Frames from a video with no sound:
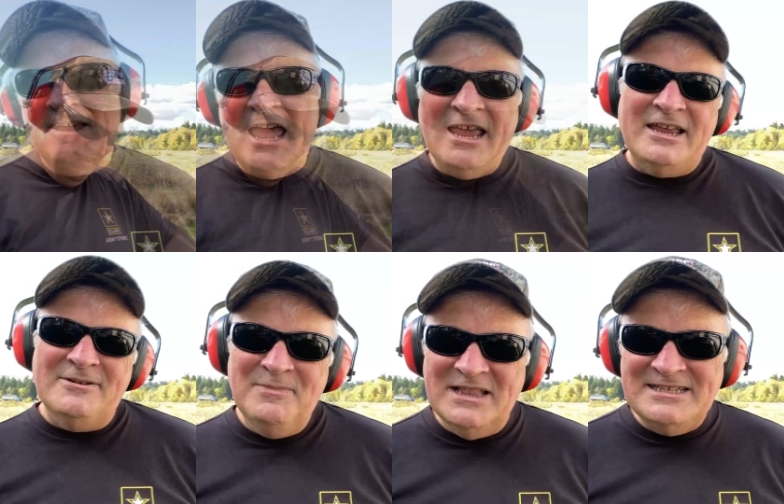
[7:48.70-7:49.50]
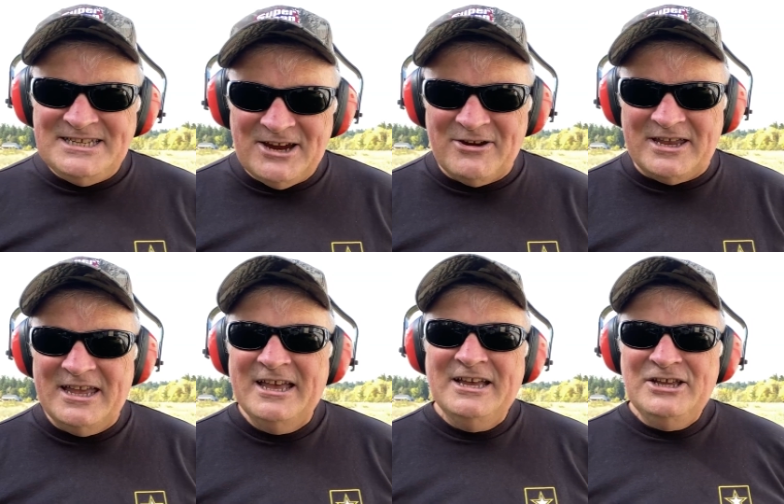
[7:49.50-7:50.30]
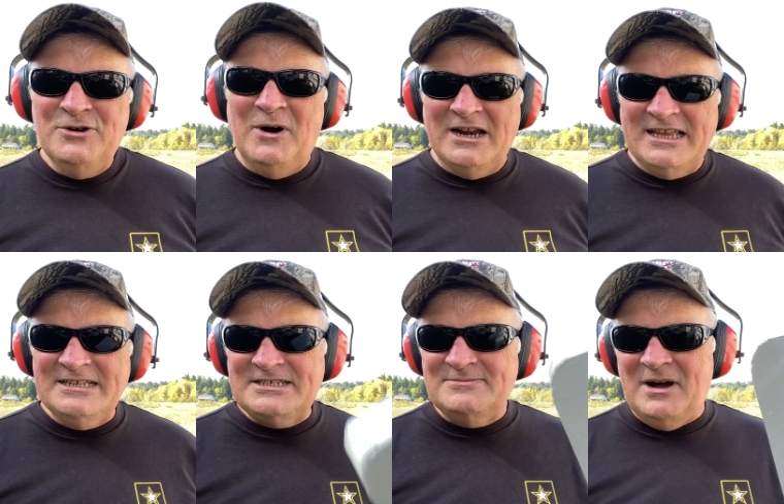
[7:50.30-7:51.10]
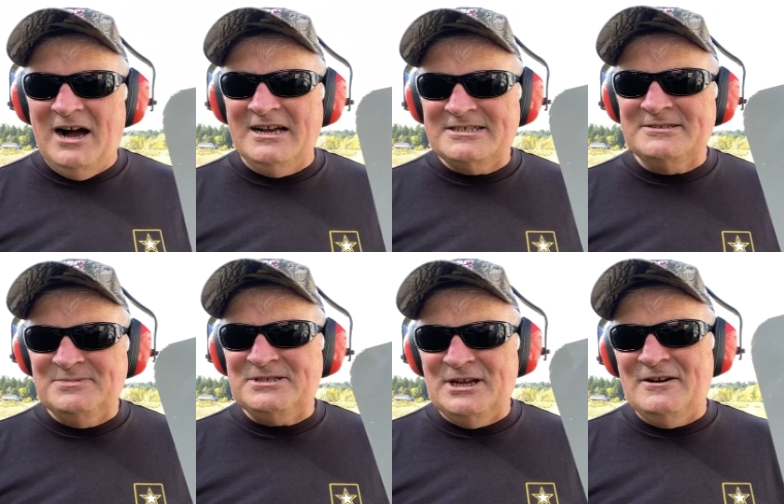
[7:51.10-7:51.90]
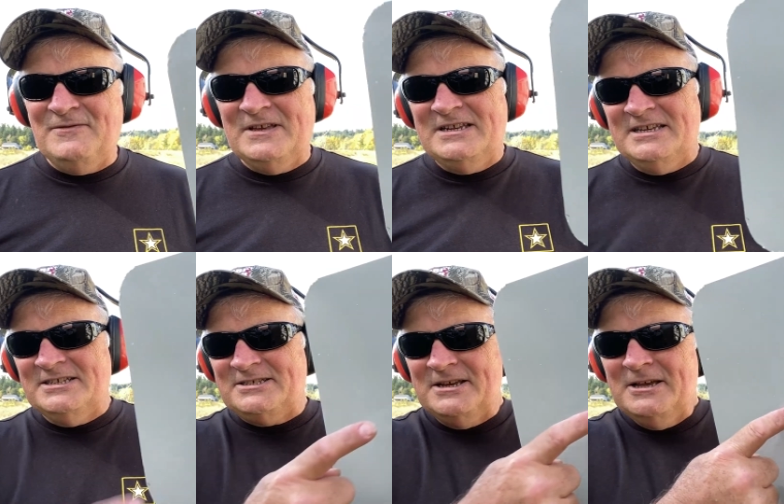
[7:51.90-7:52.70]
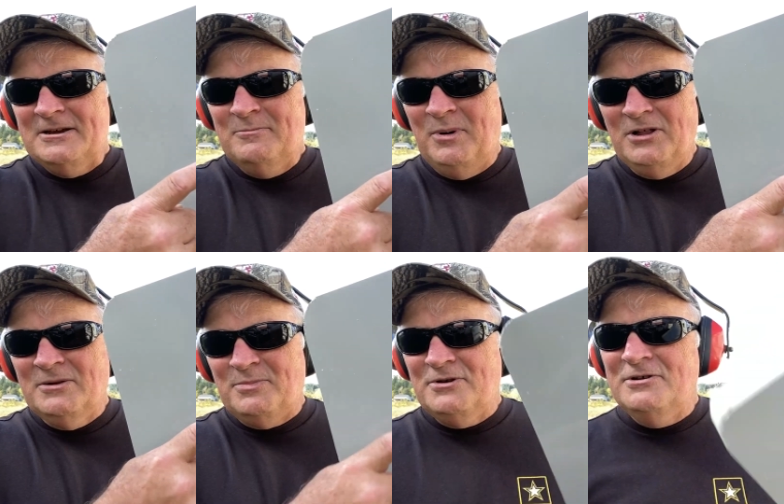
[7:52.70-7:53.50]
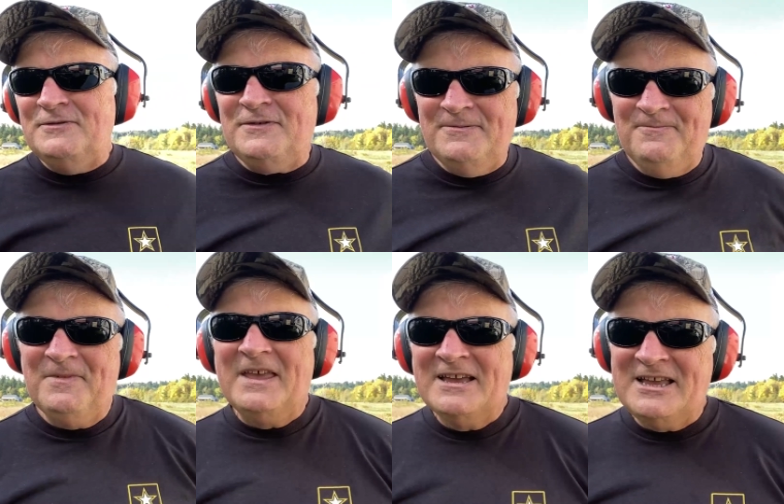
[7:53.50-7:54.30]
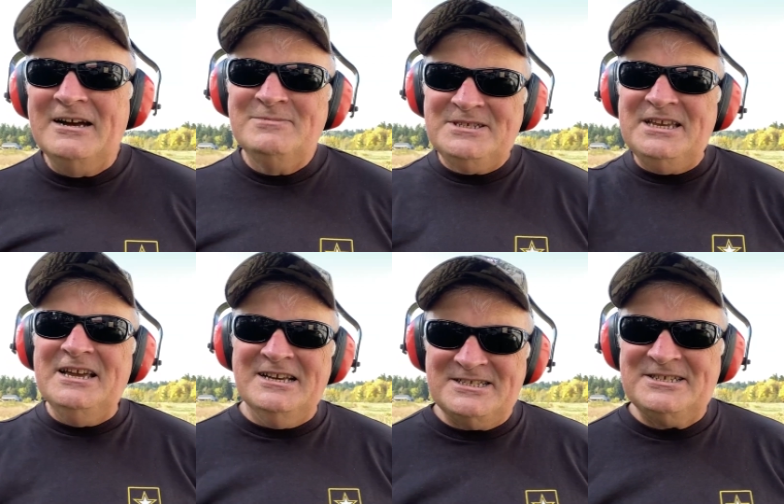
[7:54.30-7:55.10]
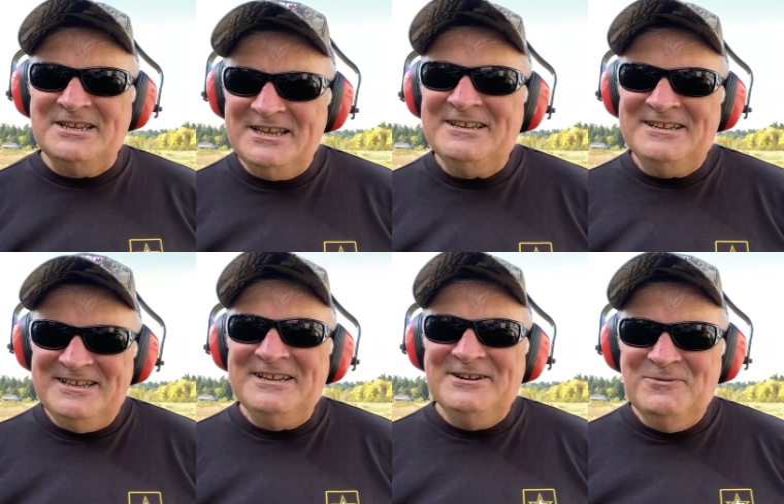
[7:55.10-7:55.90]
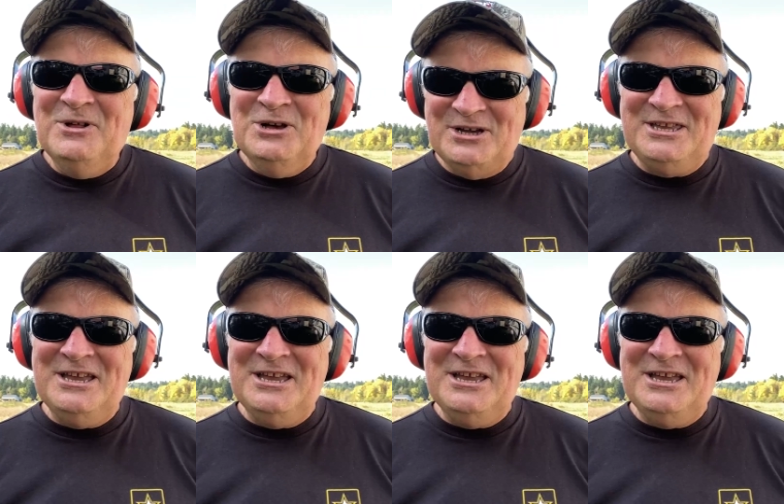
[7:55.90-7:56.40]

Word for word: hey, military, you want to get some awesome stuff that is bulletproof? Come see us. We'll hook